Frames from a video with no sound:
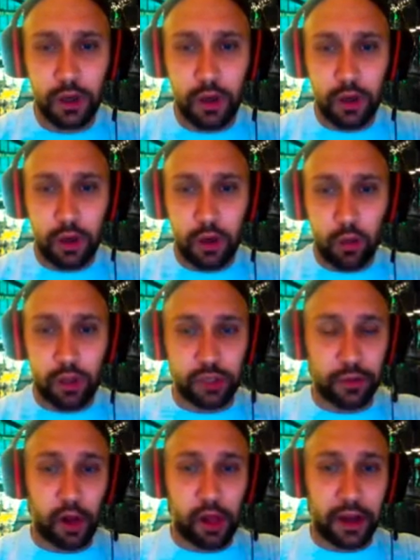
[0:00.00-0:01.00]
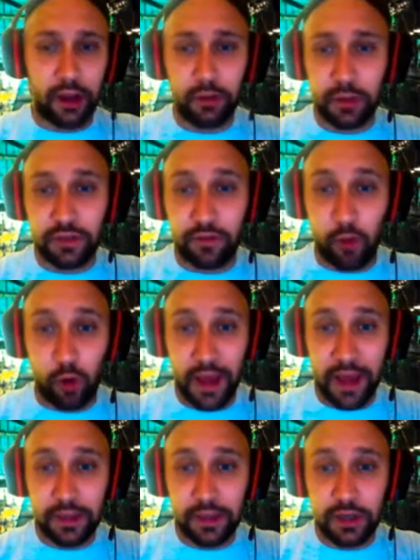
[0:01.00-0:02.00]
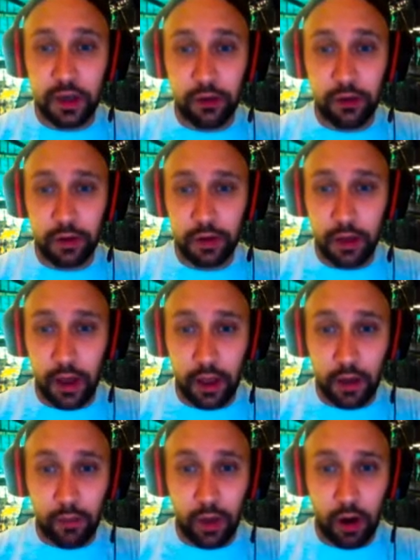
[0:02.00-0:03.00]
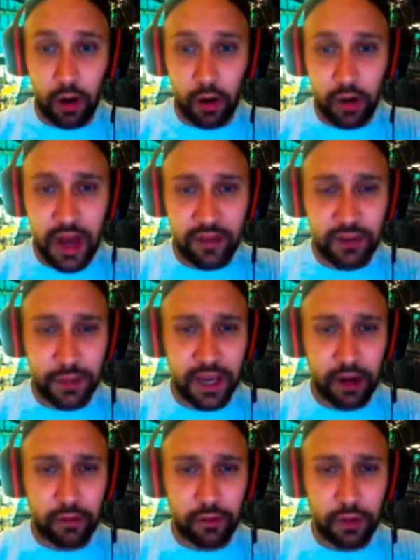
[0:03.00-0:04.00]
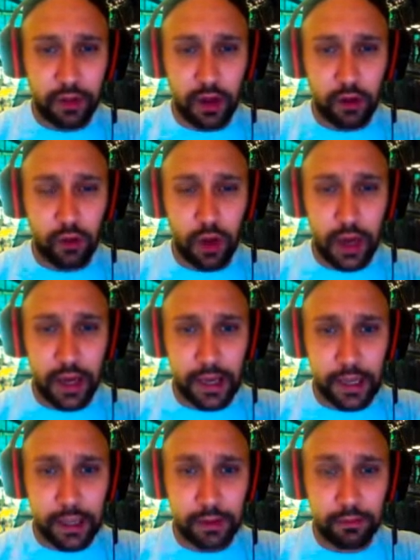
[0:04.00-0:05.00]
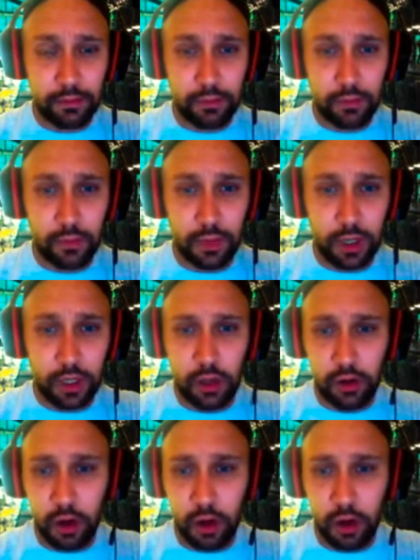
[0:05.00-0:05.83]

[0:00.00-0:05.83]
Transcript: could almost 4-man this node. We are going to have to be careful, though. Cloak over